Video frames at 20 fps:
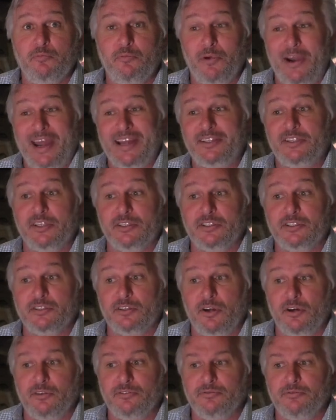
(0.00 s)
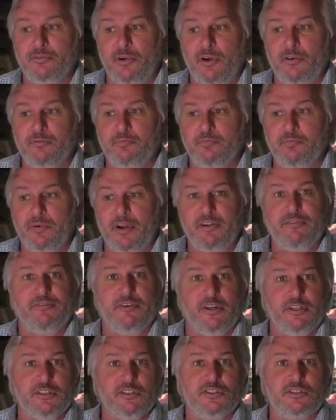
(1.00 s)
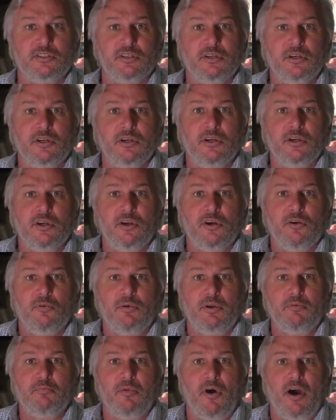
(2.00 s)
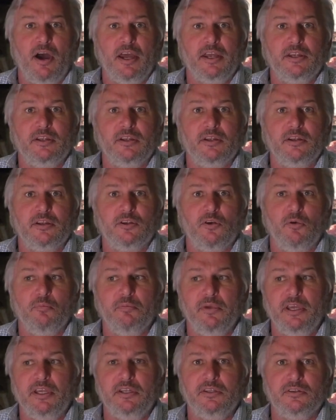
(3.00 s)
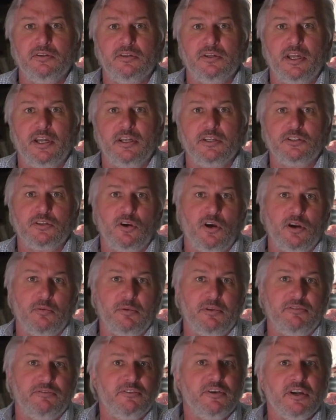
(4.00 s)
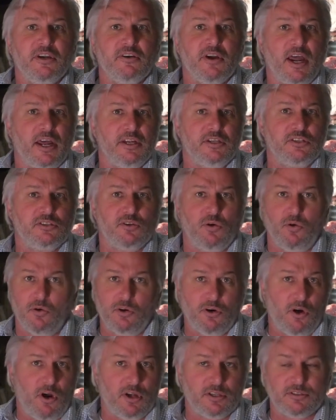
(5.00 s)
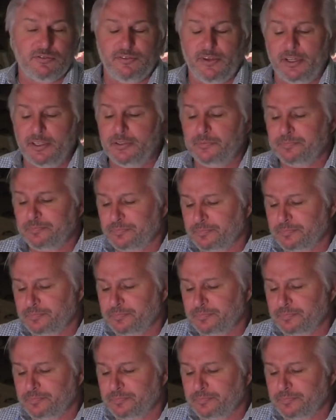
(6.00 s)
practice of preference when buying your meat, that it's got to be free-range or grass-fed.